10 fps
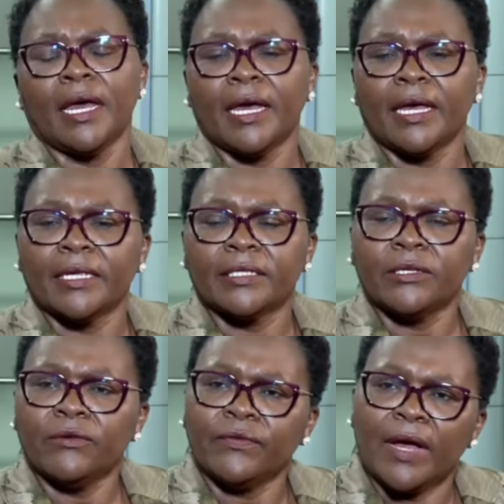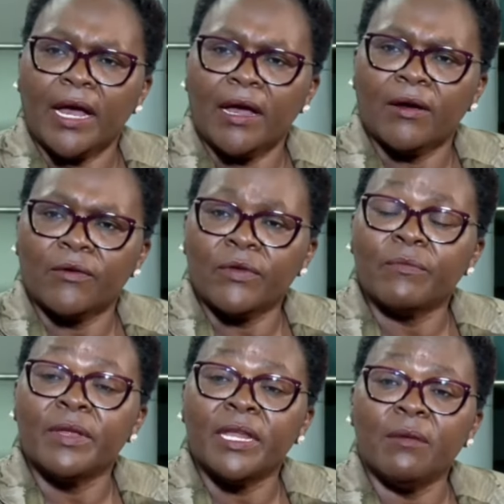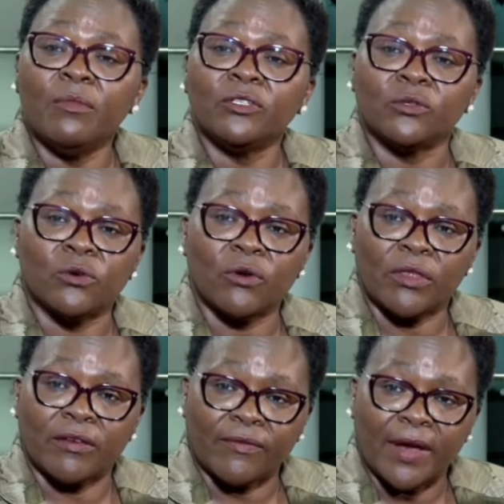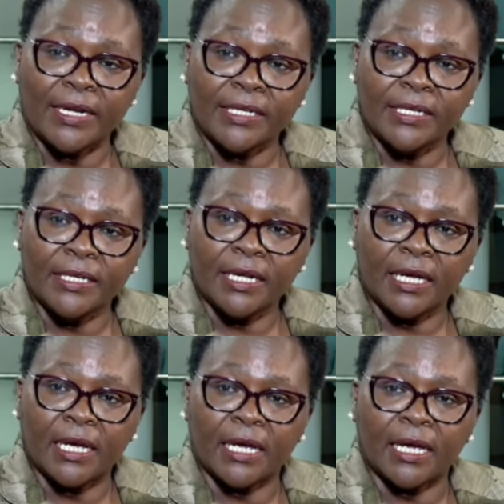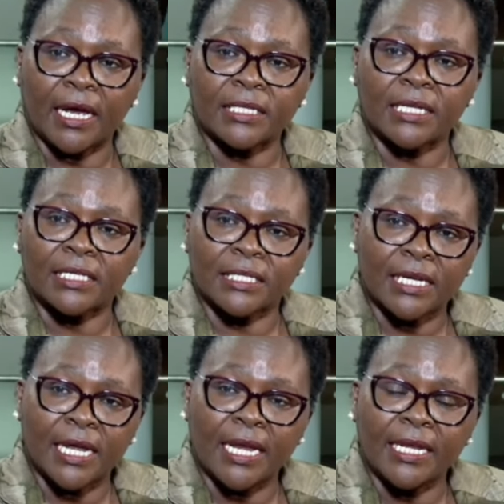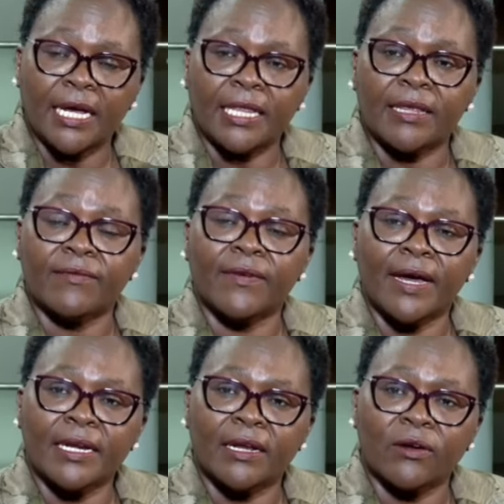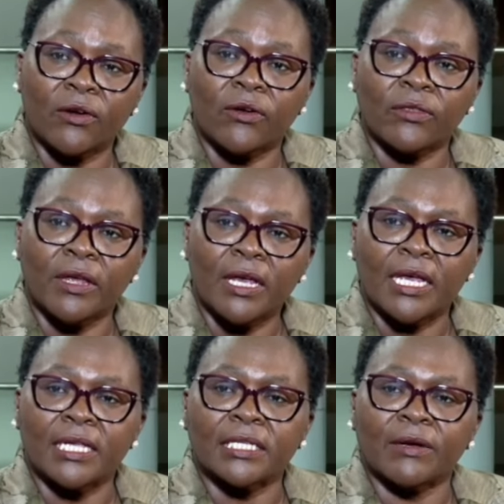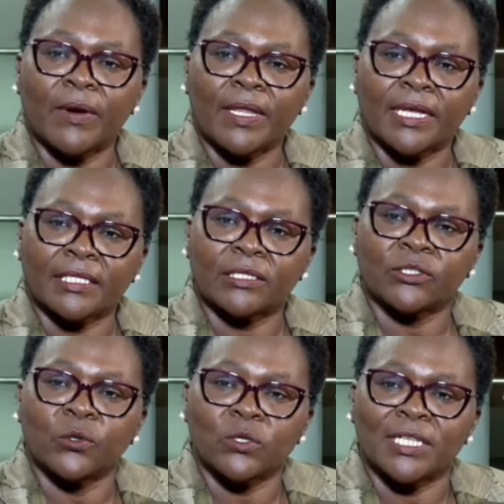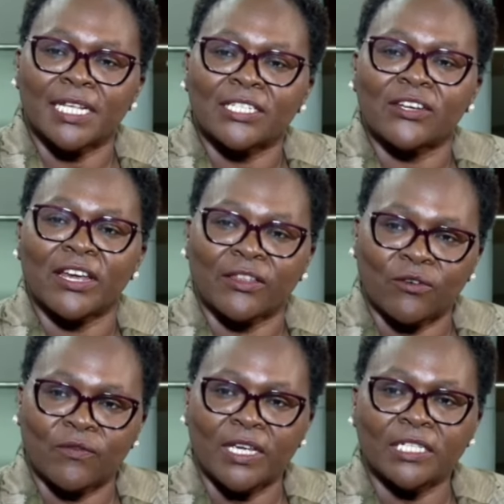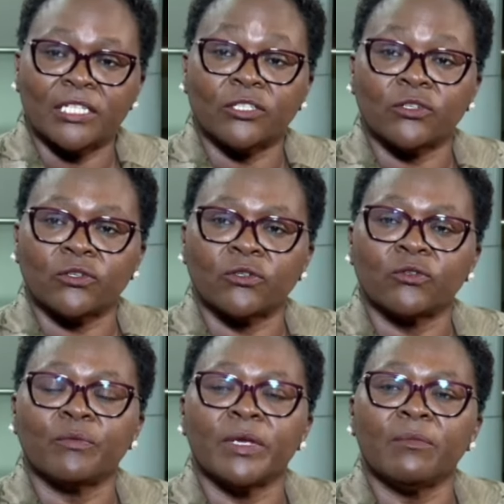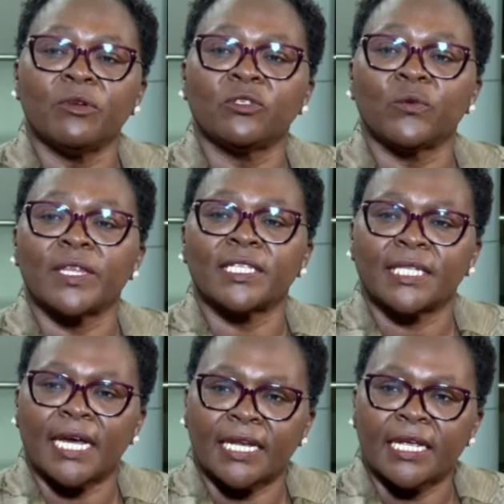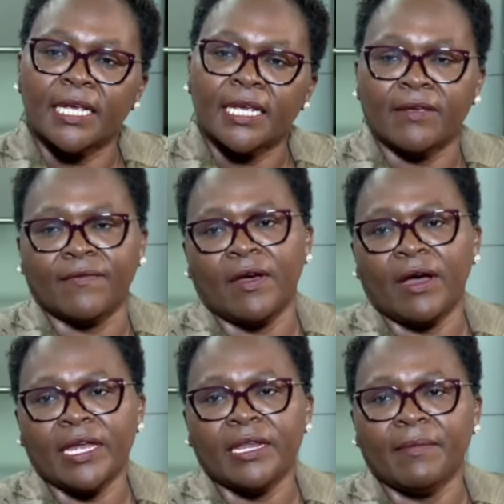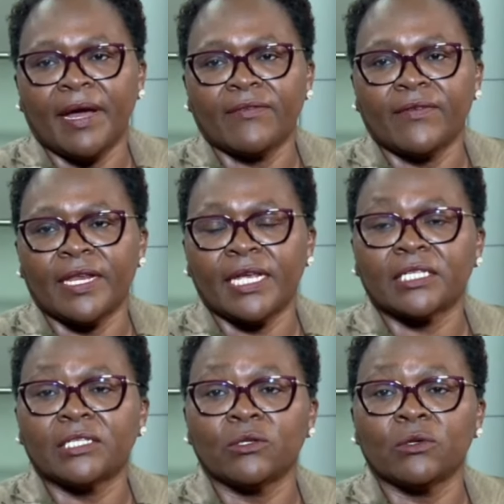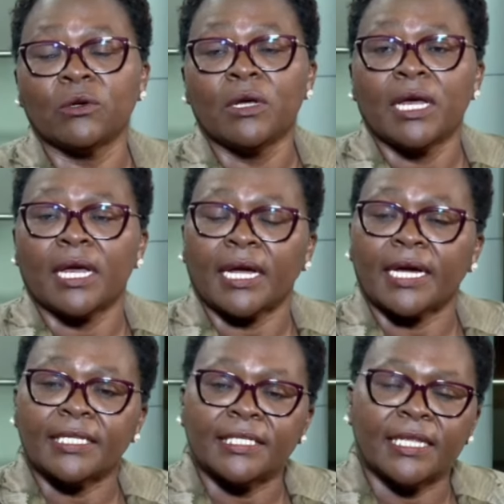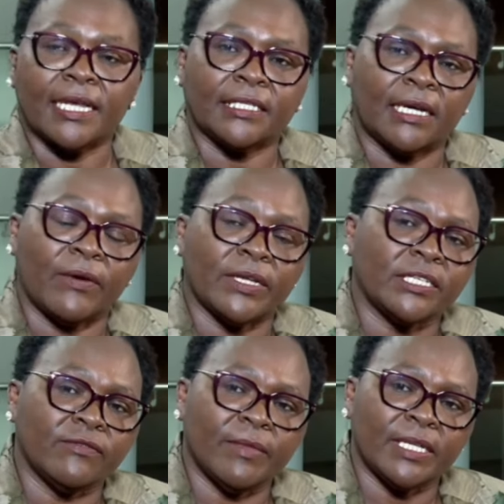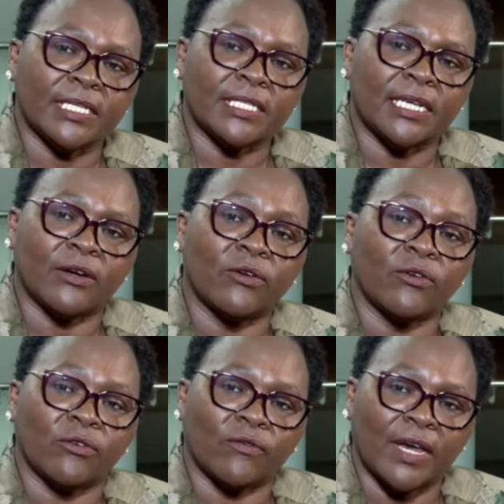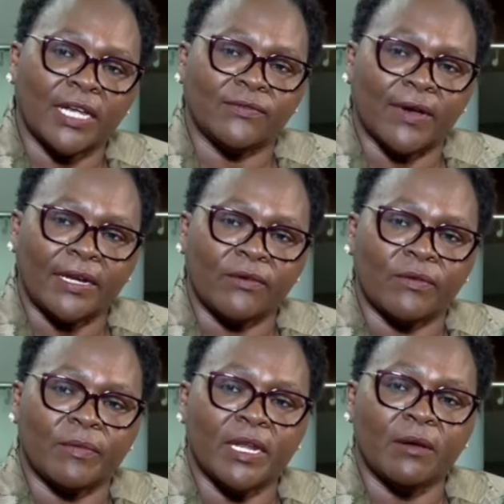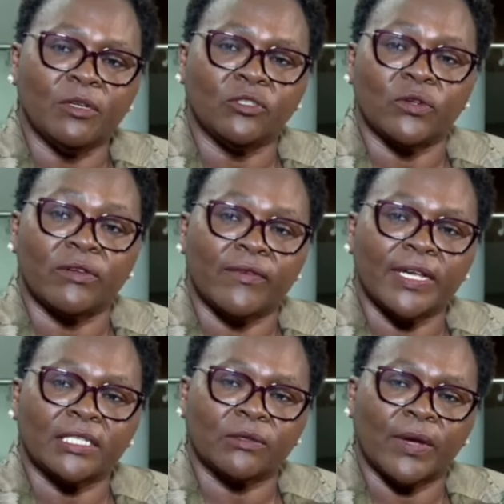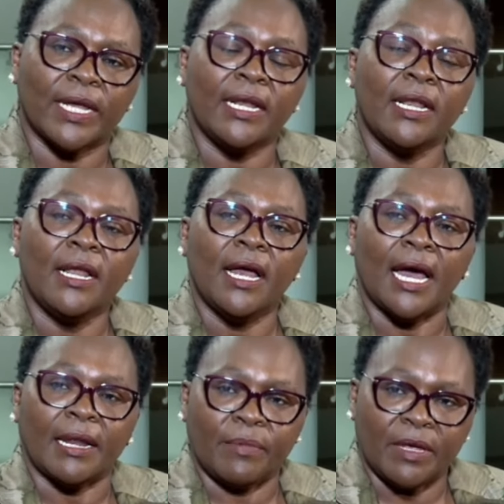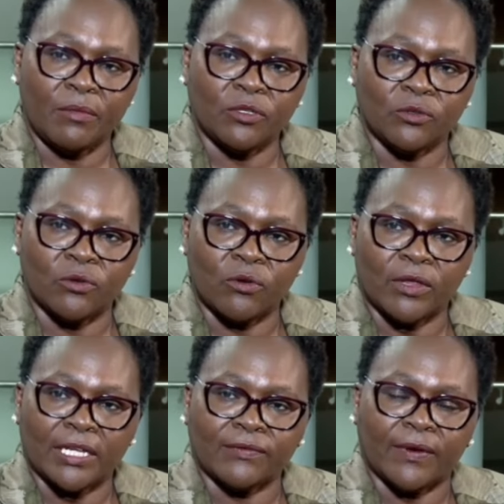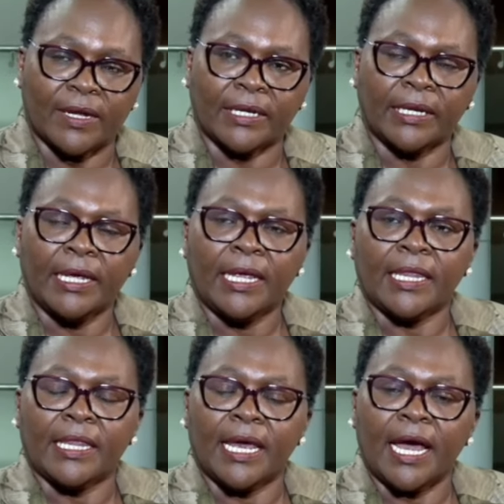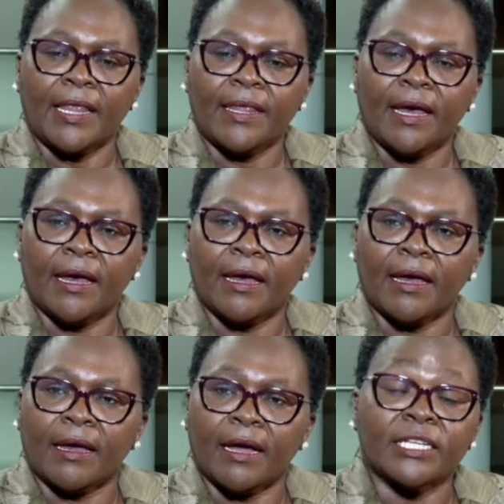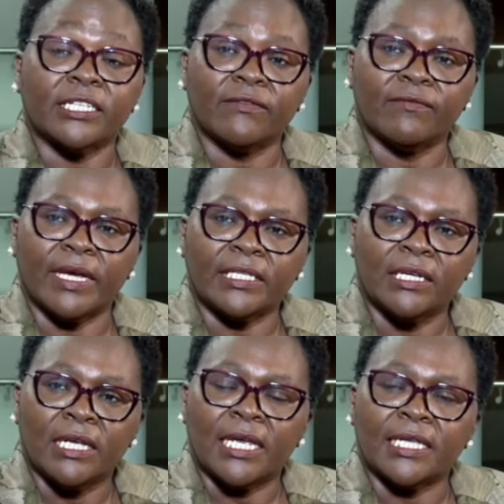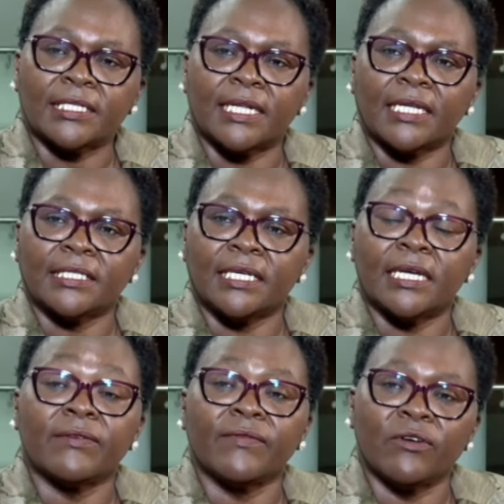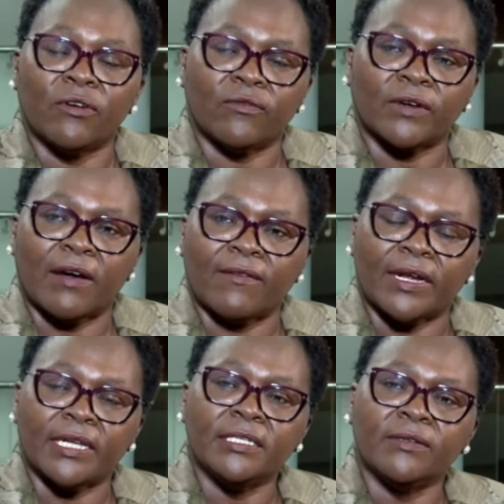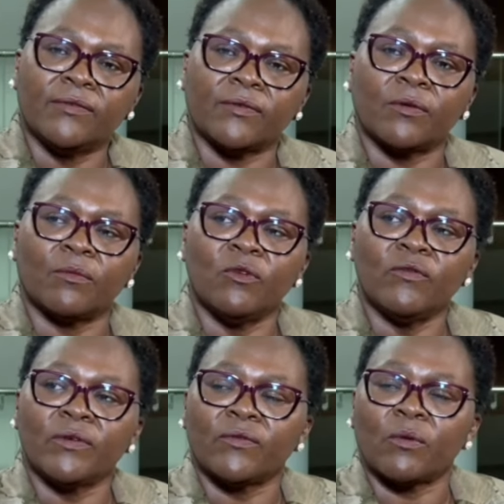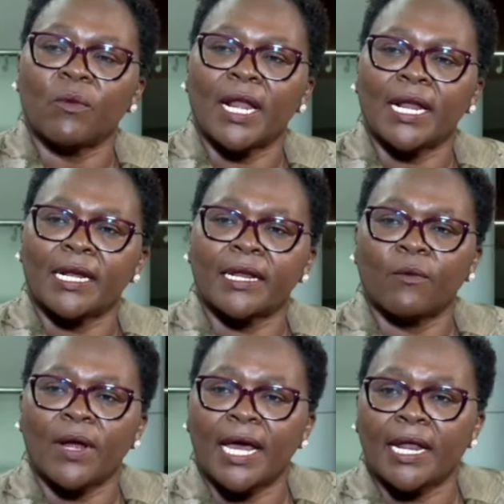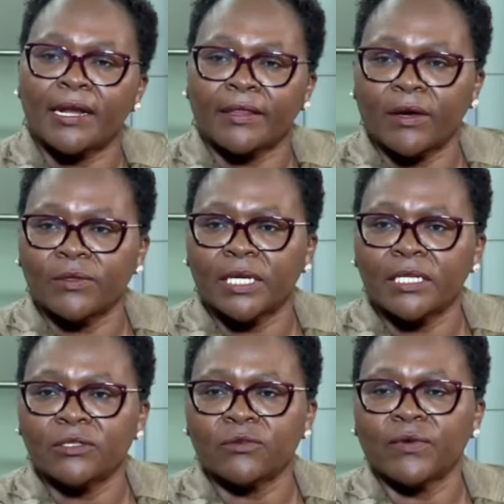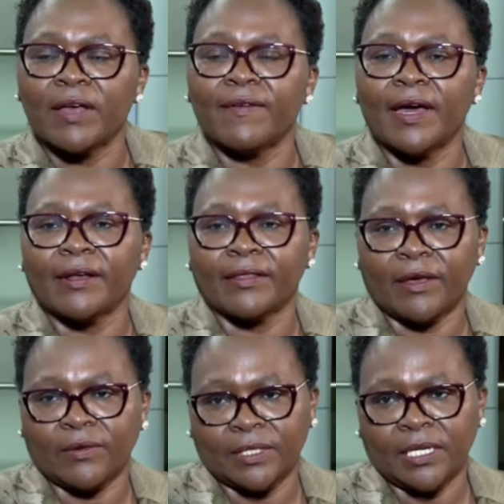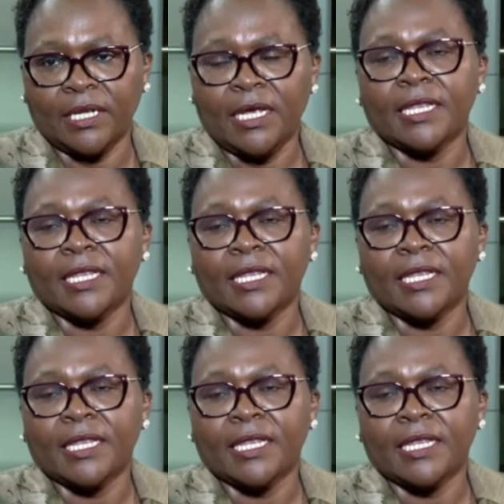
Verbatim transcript: So far, we've been able to grow the fund. As I said earlier, the fund growth is the one that shows the strength of the institution to be able to withstand if there are any bank failures. So I can say that our achievement is the growth of fund. We've been able to invest well and be able to grow that fund. The other achievement is that review of coverage, from moving from 100,000 to 500,000.